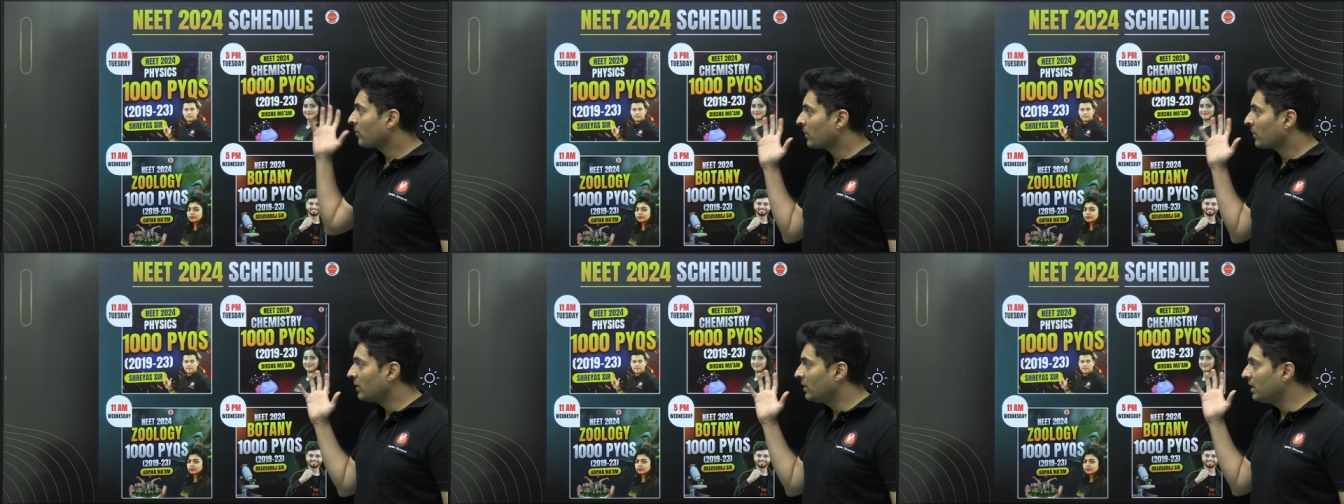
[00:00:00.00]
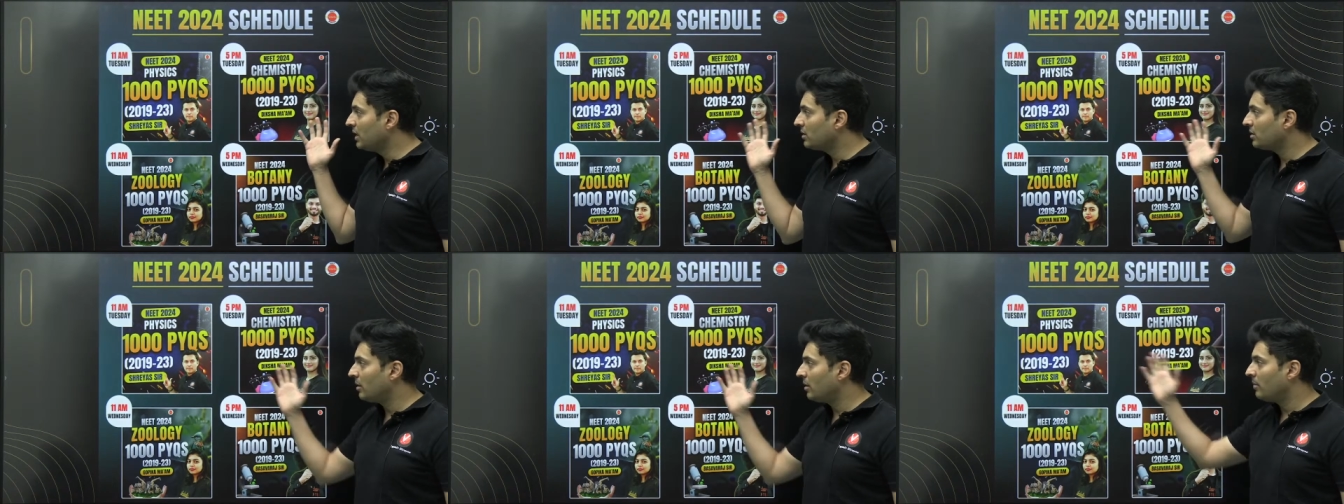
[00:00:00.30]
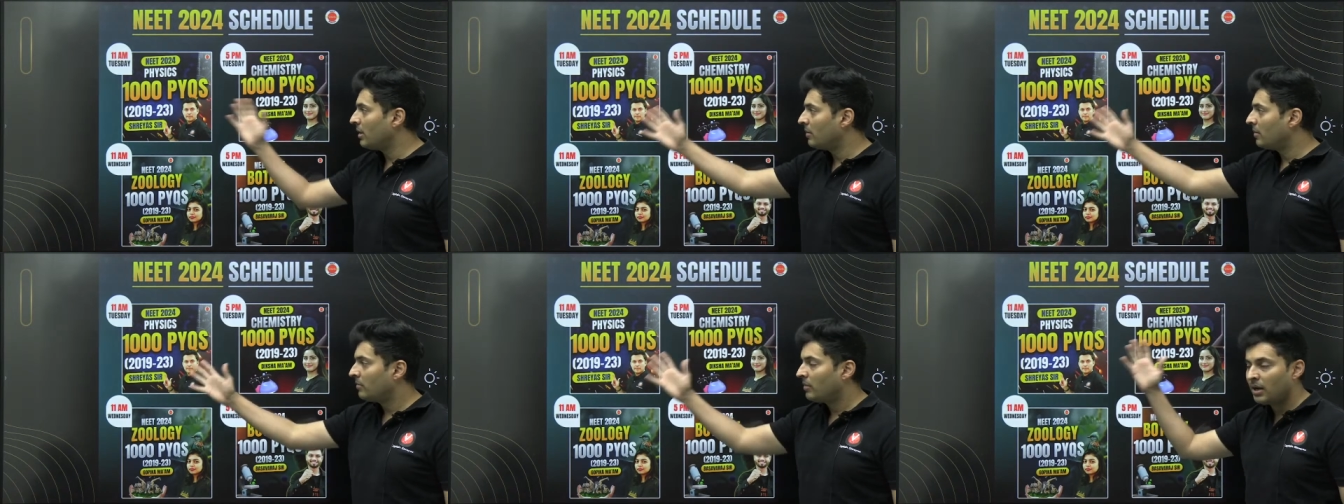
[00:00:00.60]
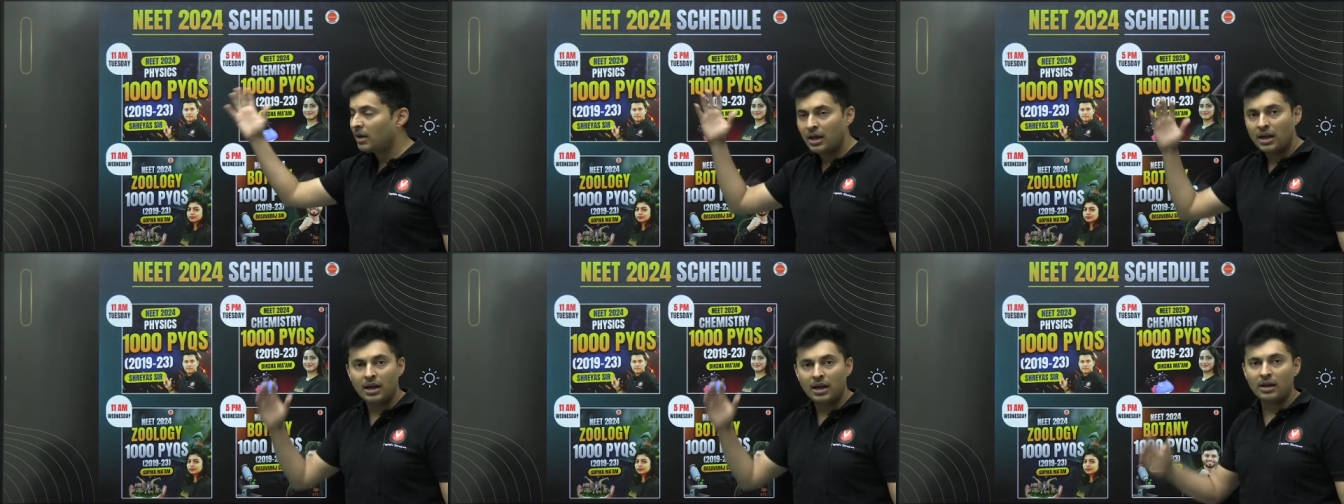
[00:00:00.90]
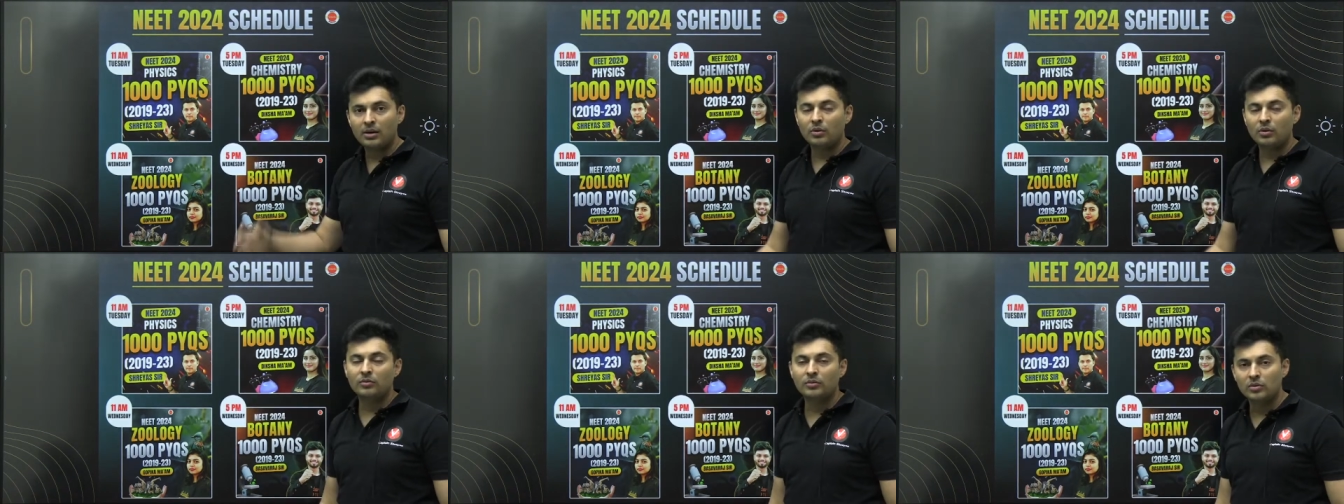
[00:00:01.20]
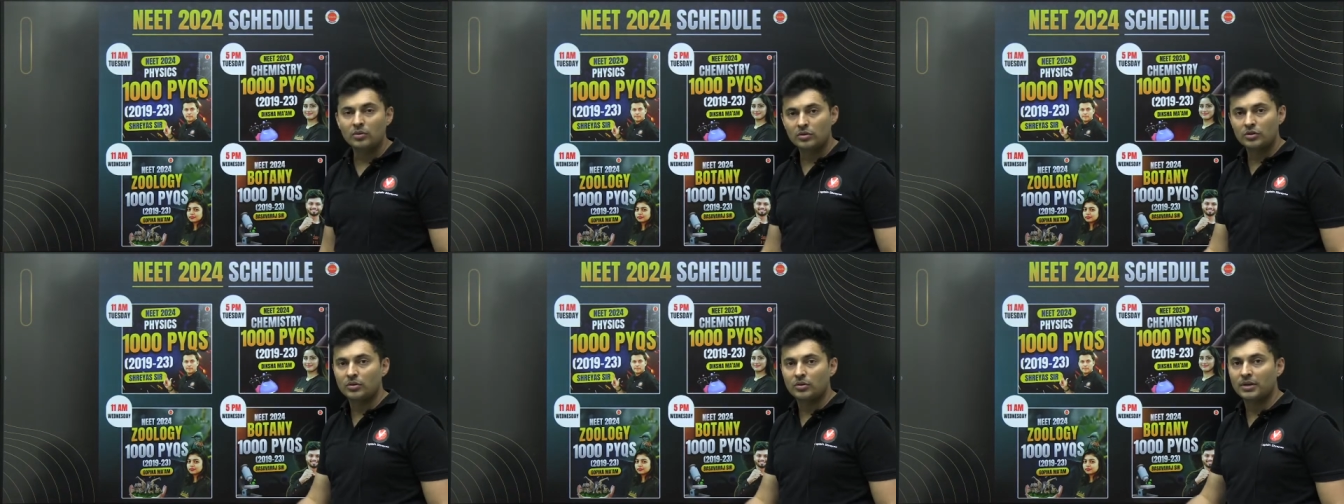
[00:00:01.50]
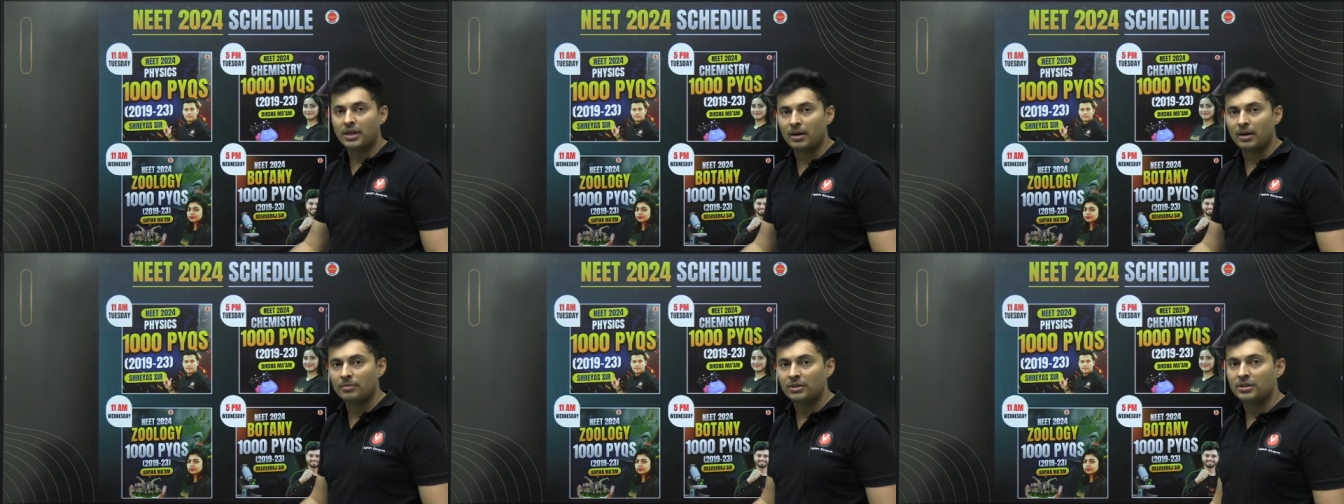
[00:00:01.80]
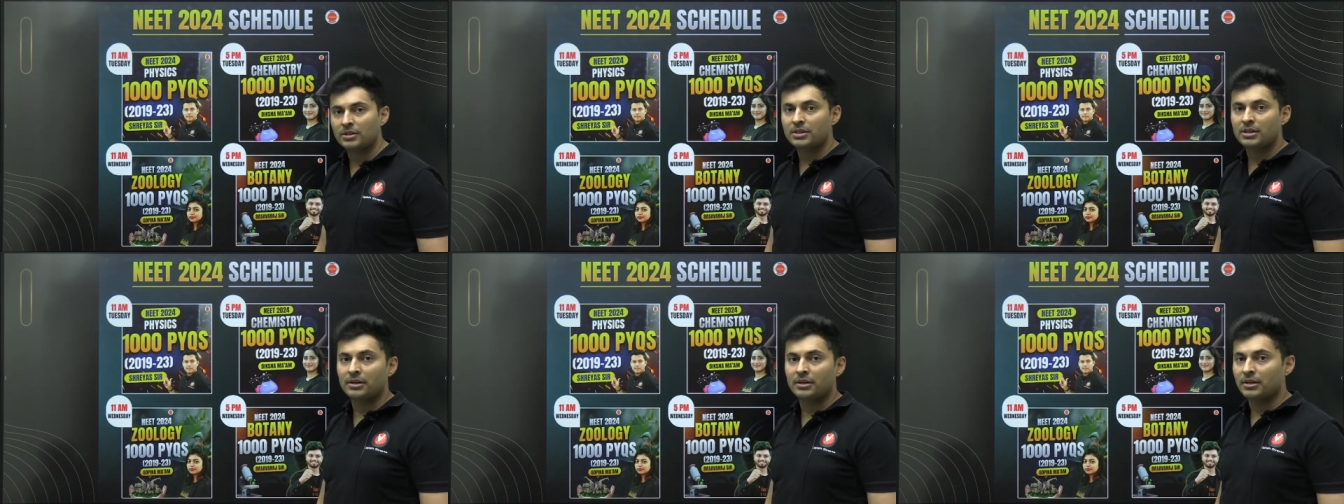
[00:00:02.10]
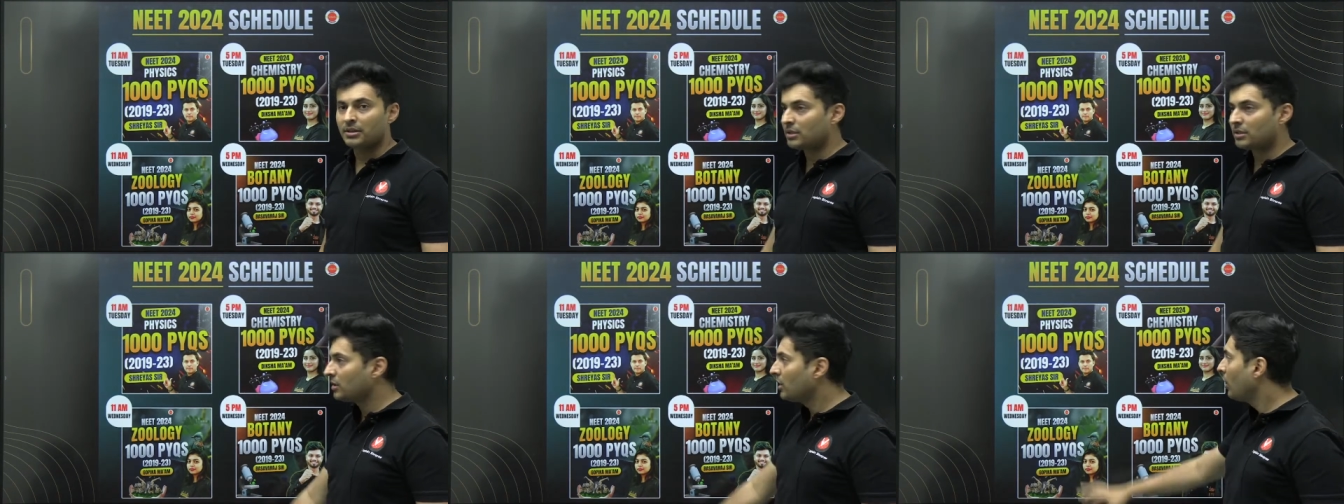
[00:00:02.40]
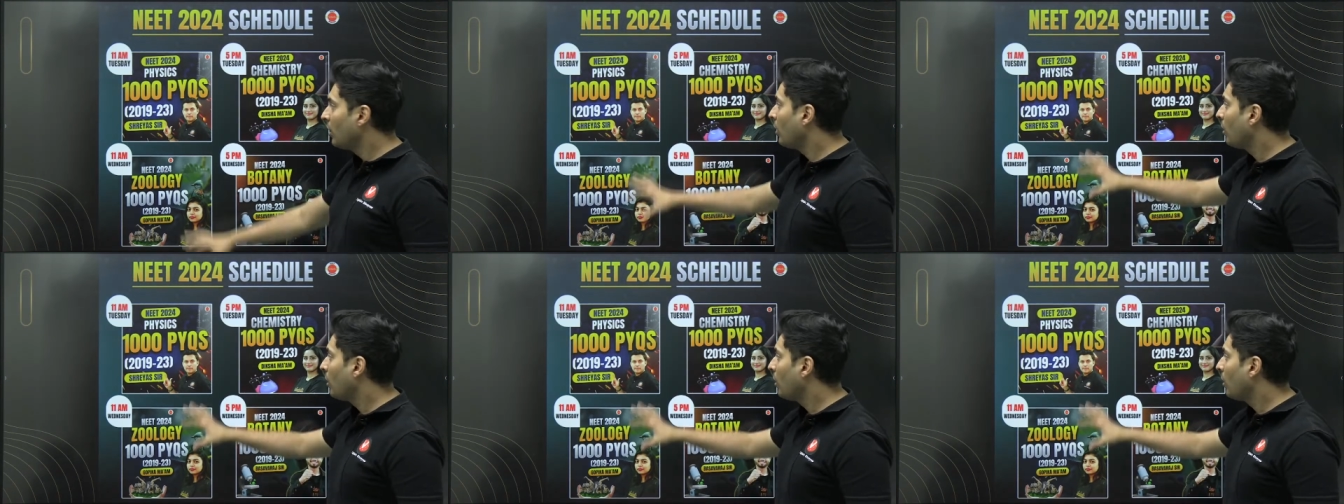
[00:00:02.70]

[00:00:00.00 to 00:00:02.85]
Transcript: Diksha ma'am and of course your Captain Shreyas.